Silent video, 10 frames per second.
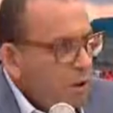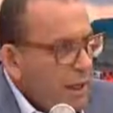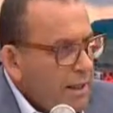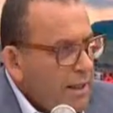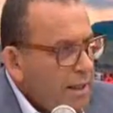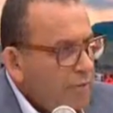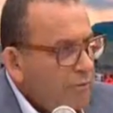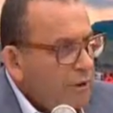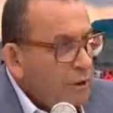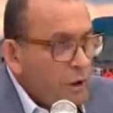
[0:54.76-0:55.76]
would like to
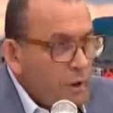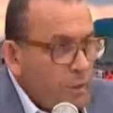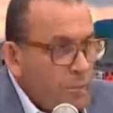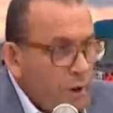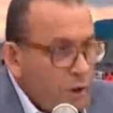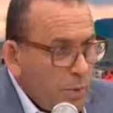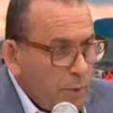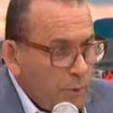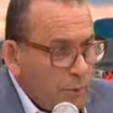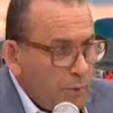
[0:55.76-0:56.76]
live for longer than most
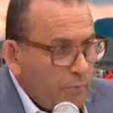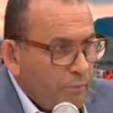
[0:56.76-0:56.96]
people.